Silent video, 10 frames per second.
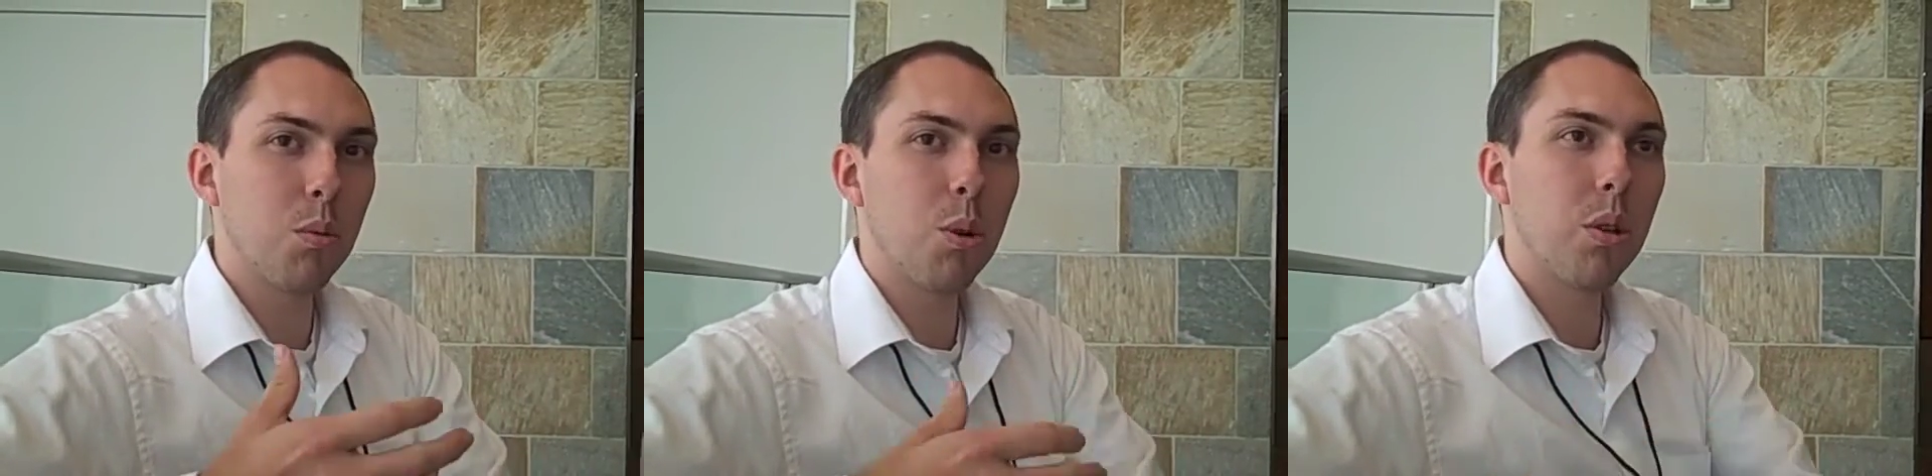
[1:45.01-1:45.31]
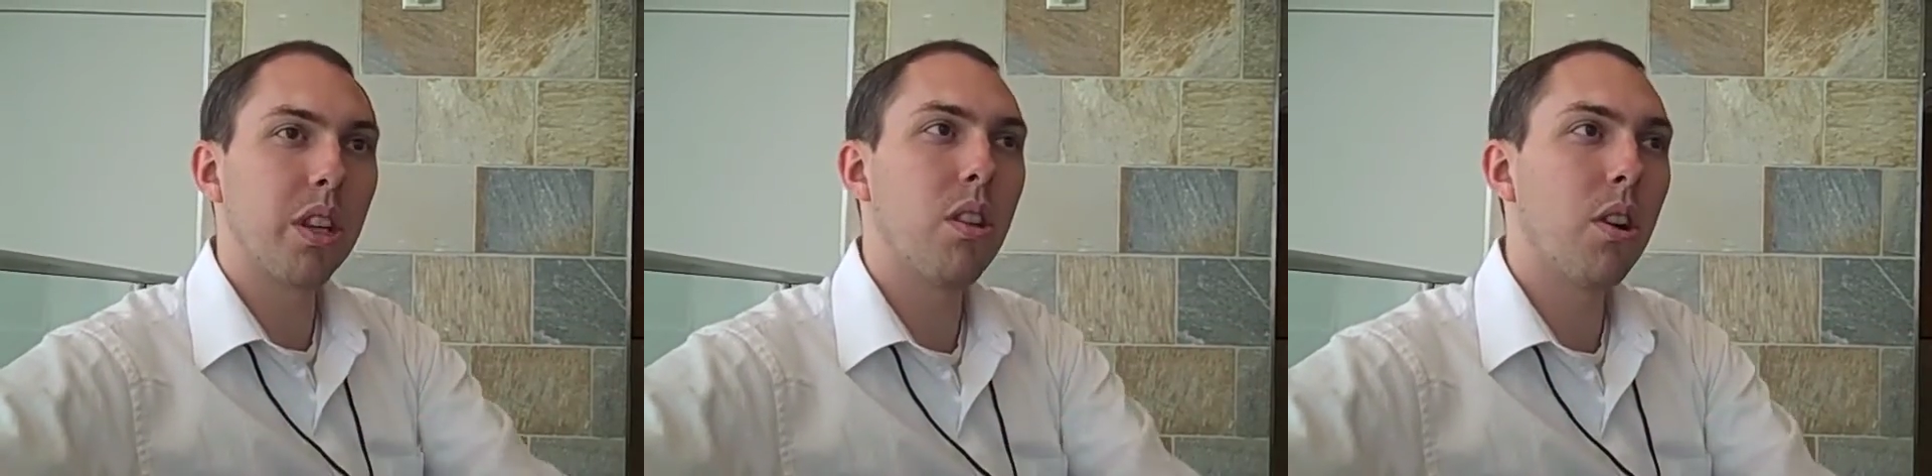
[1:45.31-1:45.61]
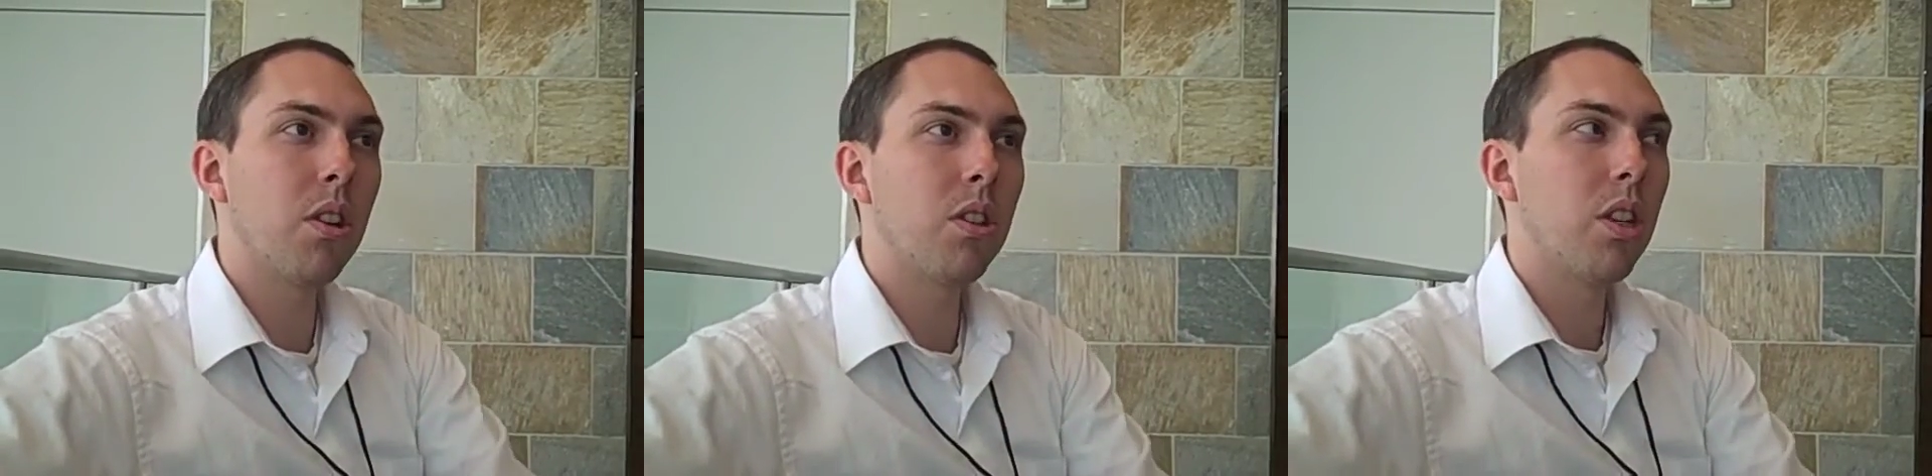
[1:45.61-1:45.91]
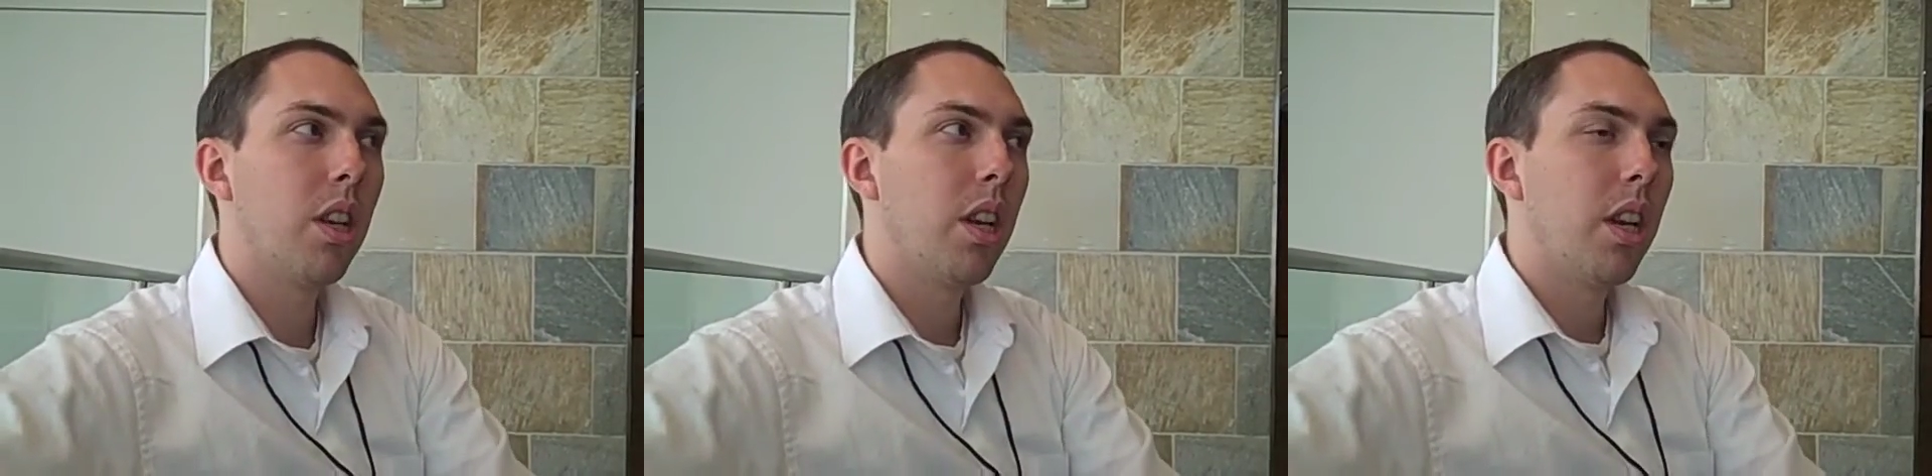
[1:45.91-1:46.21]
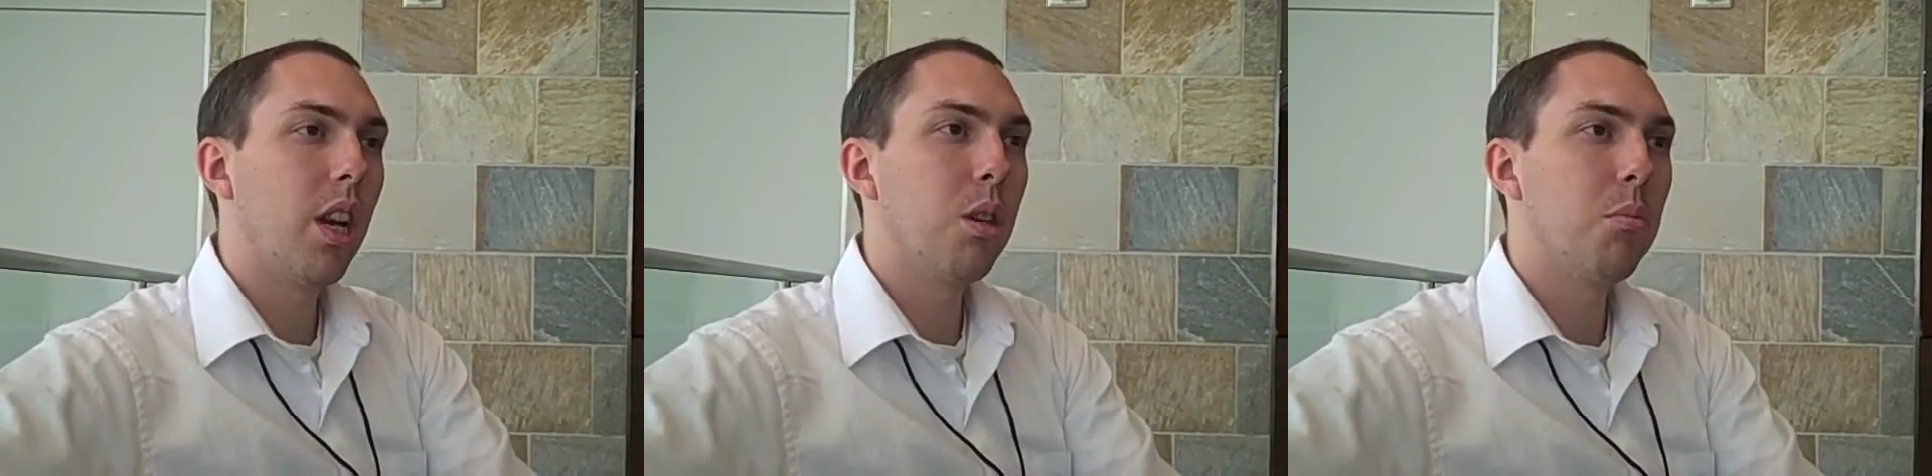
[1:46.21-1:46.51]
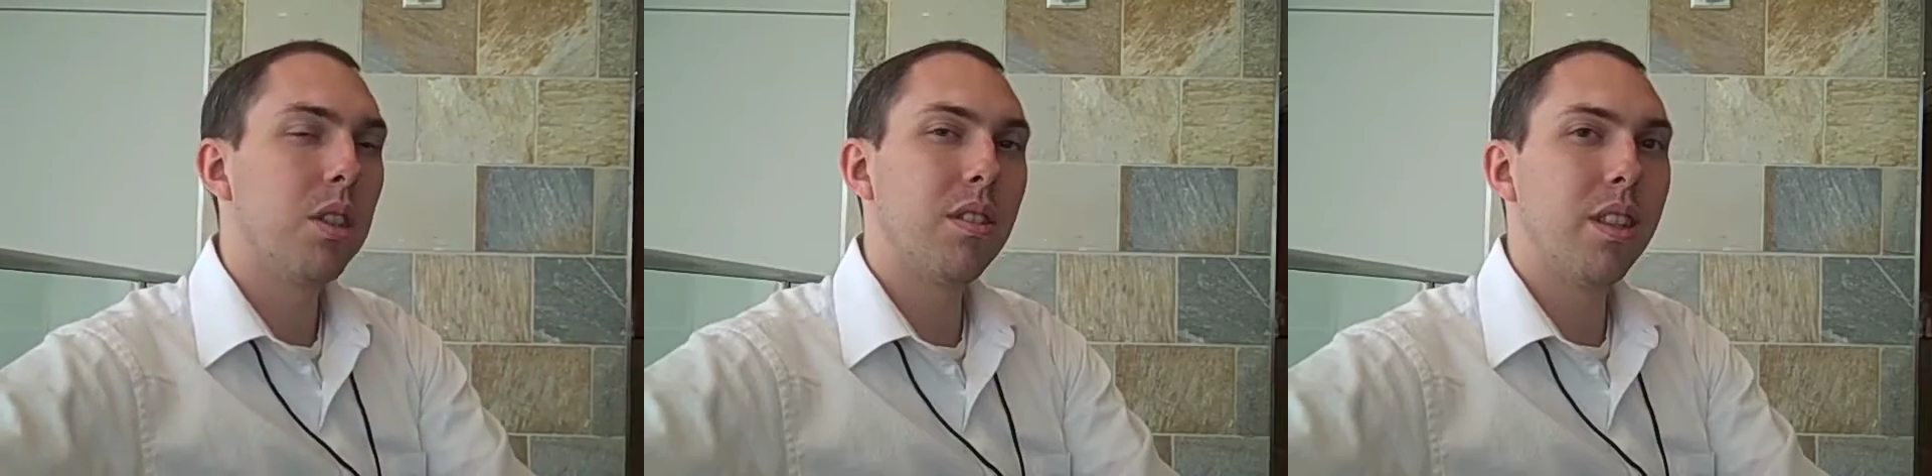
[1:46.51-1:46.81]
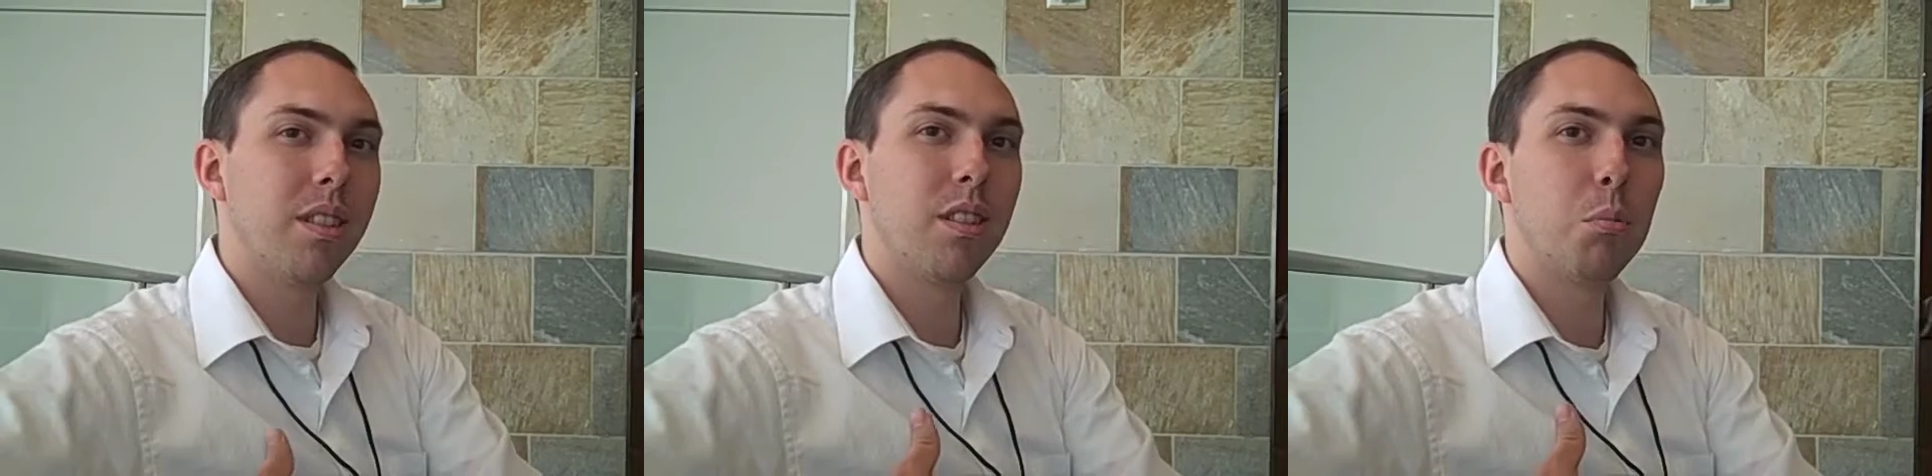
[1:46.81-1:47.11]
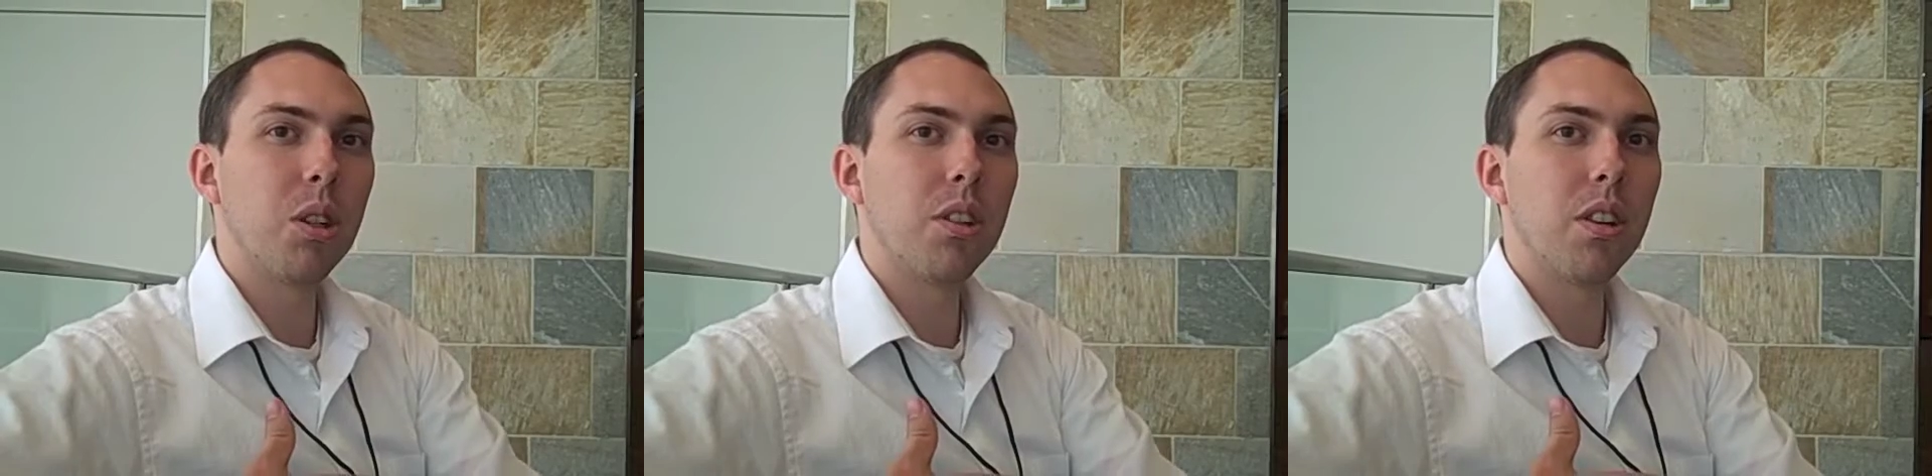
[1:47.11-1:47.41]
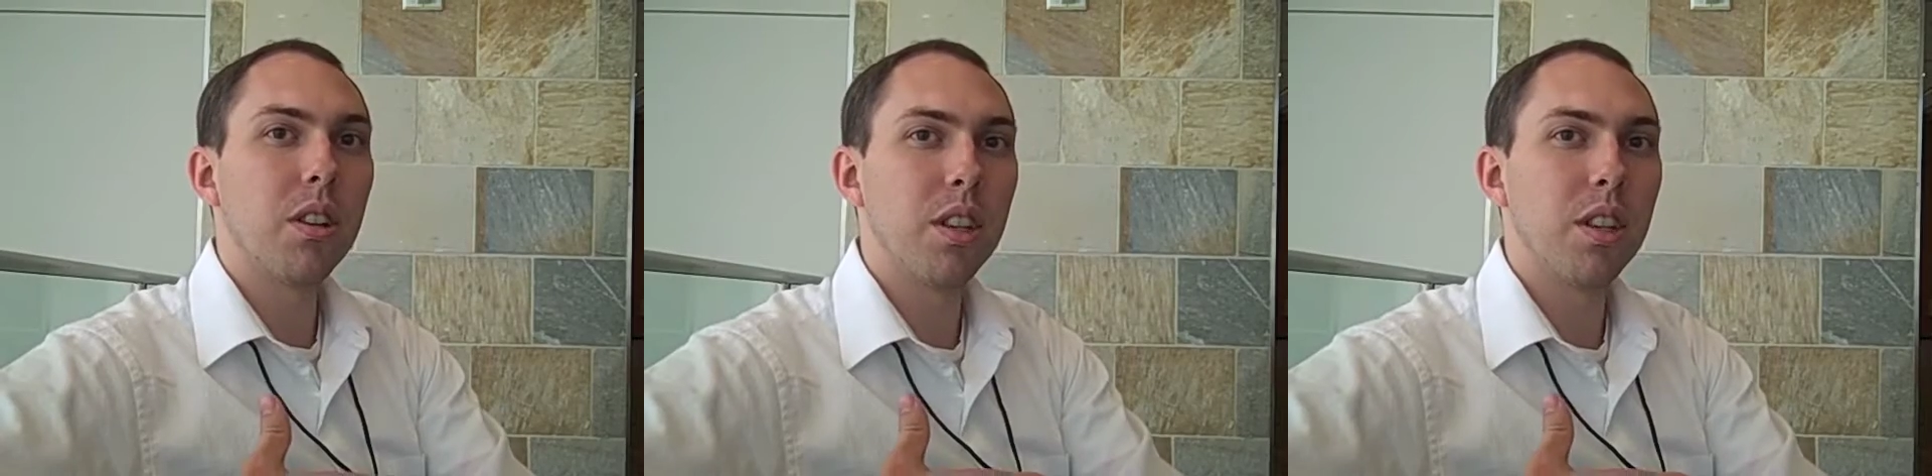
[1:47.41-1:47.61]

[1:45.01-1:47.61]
the world at large, um, it's, it's similar.